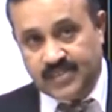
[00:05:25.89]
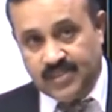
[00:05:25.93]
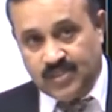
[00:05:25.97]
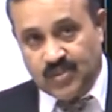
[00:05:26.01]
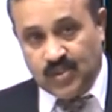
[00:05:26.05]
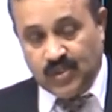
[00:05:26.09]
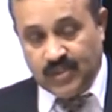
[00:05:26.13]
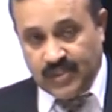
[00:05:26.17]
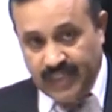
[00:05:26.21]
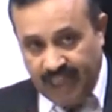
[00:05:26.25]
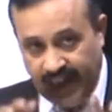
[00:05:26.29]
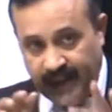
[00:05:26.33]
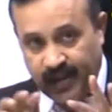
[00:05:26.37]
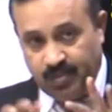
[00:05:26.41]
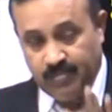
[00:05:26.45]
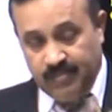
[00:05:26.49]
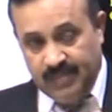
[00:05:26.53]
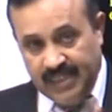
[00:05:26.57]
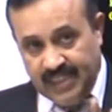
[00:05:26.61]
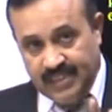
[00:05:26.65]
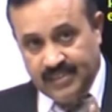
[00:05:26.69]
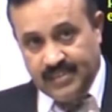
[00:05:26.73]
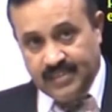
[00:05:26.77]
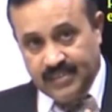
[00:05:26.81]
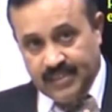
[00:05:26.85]
So that
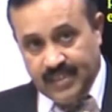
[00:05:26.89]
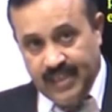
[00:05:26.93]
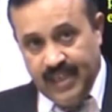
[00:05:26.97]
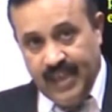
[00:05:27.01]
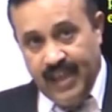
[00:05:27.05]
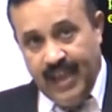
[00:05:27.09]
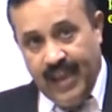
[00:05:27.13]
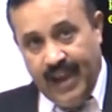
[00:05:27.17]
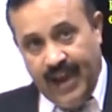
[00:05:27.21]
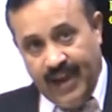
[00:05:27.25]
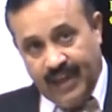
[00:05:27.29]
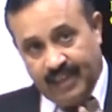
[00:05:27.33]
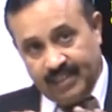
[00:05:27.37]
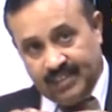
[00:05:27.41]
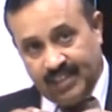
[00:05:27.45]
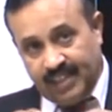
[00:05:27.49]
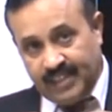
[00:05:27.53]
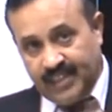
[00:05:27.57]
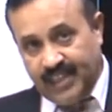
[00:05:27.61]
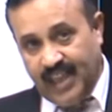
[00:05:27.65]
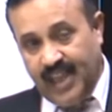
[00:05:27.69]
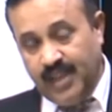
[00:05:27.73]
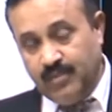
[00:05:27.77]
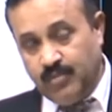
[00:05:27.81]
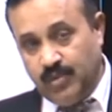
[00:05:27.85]
means at the
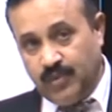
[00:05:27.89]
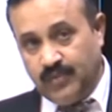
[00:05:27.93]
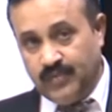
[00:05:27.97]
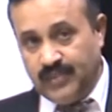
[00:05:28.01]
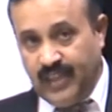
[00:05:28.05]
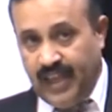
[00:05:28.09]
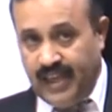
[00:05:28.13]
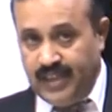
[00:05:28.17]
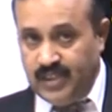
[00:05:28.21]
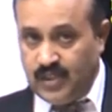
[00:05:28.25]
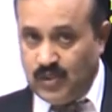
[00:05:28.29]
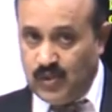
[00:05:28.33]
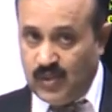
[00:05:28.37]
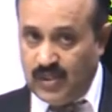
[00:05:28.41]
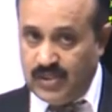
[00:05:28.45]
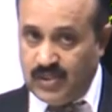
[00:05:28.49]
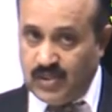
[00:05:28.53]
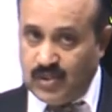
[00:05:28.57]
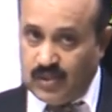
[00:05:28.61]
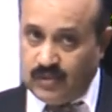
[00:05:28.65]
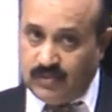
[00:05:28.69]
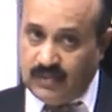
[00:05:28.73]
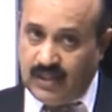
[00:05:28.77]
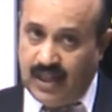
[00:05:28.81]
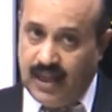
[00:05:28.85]
time of the
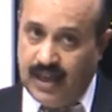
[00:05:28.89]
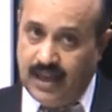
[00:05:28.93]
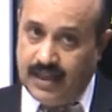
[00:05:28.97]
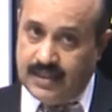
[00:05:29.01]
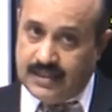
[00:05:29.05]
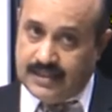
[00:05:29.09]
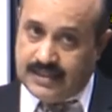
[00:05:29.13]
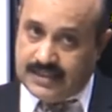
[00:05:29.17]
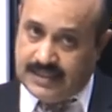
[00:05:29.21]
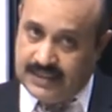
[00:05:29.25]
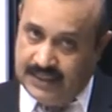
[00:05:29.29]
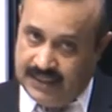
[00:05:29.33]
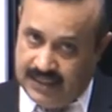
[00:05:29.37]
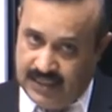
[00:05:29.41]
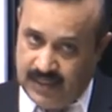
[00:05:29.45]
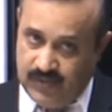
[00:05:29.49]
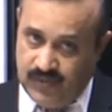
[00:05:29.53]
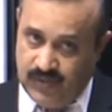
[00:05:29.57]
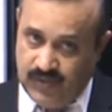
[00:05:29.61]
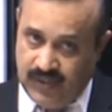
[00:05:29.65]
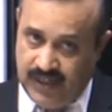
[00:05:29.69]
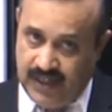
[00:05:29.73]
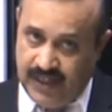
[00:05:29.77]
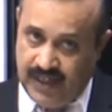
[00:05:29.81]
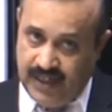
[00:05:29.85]
issuance of the
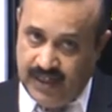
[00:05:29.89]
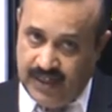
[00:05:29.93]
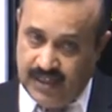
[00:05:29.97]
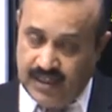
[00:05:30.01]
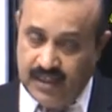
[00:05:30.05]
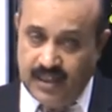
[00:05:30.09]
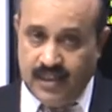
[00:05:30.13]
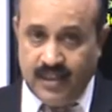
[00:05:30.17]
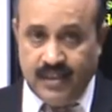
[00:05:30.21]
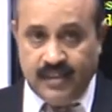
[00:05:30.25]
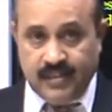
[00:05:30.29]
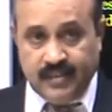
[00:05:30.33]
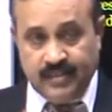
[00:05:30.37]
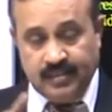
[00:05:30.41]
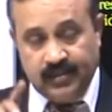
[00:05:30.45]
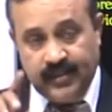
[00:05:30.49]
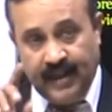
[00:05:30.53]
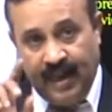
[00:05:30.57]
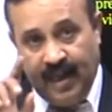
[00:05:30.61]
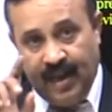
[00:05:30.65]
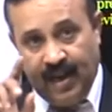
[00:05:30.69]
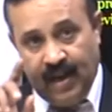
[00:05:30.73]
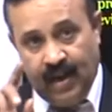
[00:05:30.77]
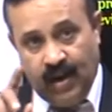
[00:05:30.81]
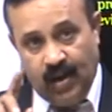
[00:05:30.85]
certificate,
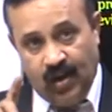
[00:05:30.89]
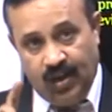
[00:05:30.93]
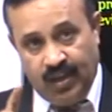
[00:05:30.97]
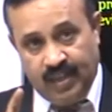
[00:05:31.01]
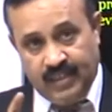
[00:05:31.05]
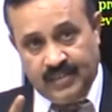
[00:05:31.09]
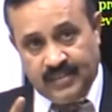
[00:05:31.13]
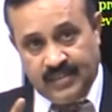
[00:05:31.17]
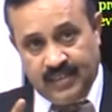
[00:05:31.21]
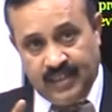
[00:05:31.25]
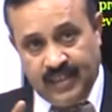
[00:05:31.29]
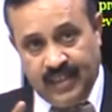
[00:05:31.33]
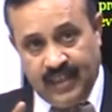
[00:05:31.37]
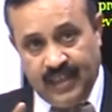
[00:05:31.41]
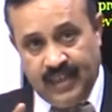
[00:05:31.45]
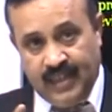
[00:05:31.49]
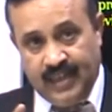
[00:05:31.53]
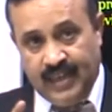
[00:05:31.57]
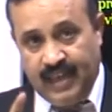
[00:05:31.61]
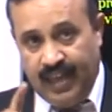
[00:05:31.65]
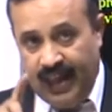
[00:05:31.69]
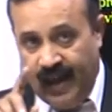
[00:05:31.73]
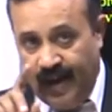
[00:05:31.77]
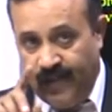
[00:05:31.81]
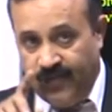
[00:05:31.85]
the original
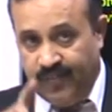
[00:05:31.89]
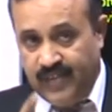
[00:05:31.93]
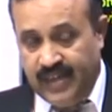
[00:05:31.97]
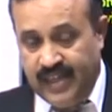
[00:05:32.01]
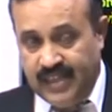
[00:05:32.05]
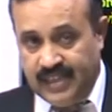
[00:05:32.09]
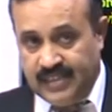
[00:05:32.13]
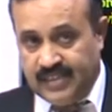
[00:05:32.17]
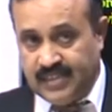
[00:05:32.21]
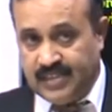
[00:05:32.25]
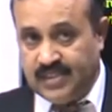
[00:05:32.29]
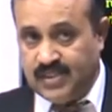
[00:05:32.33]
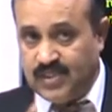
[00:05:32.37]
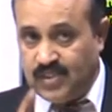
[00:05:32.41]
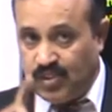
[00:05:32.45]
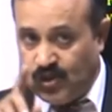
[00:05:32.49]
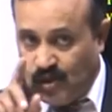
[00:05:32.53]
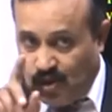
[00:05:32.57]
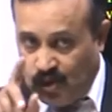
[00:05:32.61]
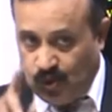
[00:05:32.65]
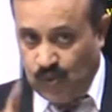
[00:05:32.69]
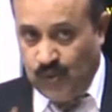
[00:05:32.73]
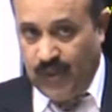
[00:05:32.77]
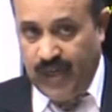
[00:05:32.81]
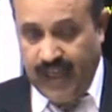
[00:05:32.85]
evidence
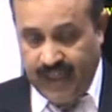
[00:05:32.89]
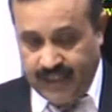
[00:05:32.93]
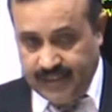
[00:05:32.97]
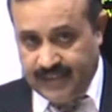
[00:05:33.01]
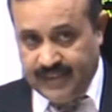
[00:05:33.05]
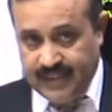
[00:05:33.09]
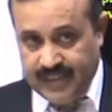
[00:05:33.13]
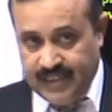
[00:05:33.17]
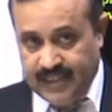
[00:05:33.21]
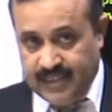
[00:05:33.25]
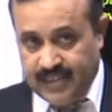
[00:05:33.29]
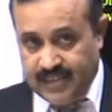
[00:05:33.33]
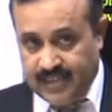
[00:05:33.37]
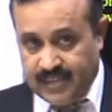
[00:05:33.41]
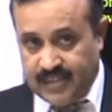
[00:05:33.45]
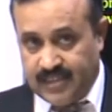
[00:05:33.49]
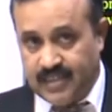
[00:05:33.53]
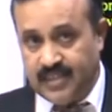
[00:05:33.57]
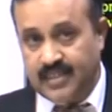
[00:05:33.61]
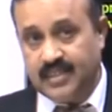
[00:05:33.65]
should exist.